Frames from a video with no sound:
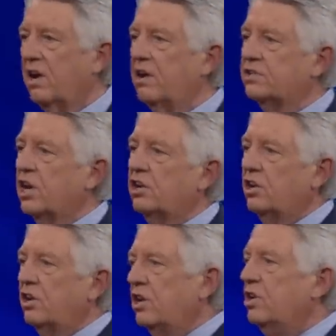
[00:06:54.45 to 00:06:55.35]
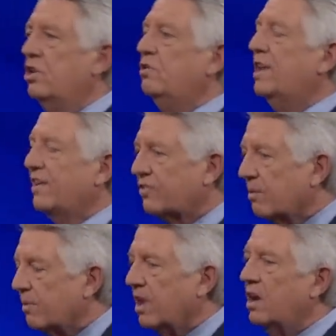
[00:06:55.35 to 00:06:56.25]
Here's a good new
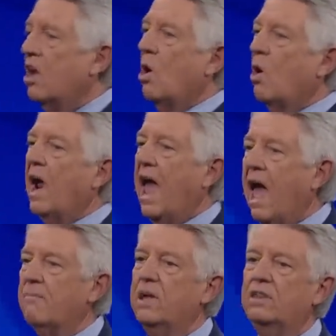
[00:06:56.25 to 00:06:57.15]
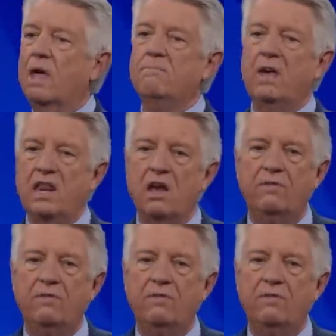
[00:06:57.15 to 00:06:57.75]
discipline or habit that many